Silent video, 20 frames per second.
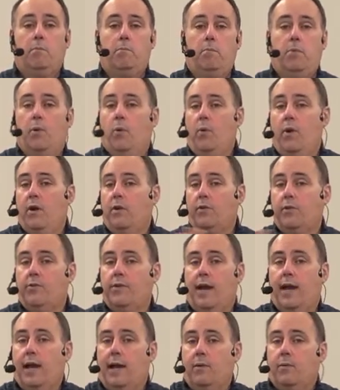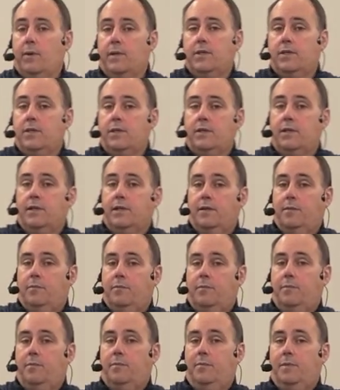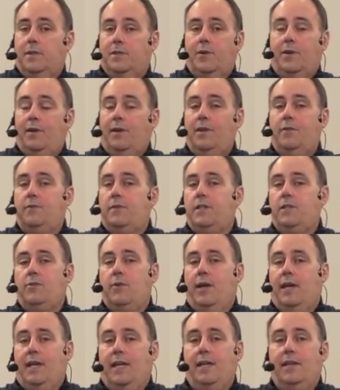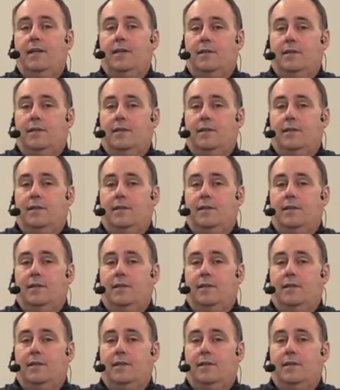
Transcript: But wherever you're at, I want you to start lifting your hands.